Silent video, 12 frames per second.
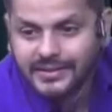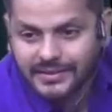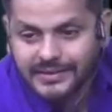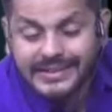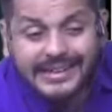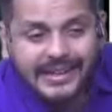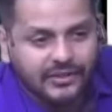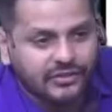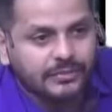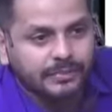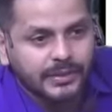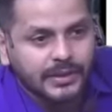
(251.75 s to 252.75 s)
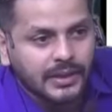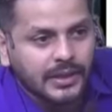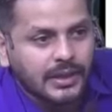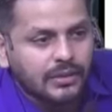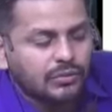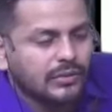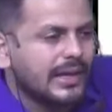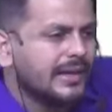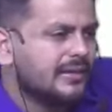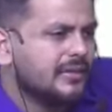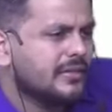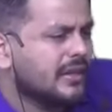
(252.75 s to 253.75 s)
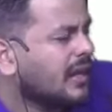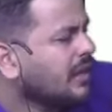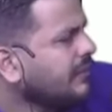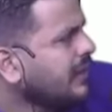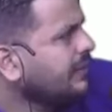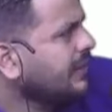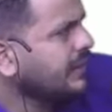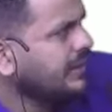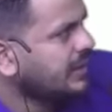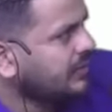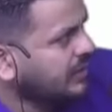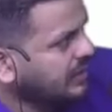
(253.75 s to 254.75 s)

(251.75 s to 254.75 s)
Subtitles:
leadership. So like this, there are very, very interesting